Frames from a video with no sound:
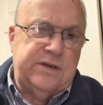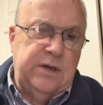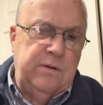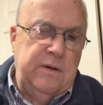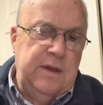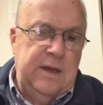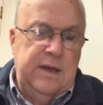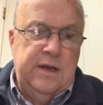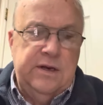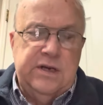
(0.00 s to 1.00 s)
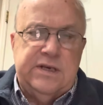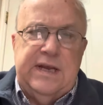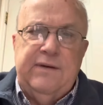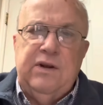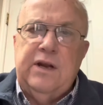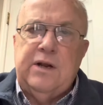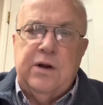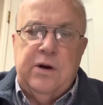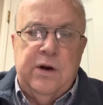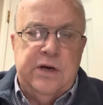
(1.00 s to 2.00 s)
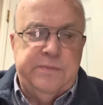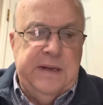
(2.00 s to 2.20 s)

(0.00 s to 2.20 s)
So just have a little courage.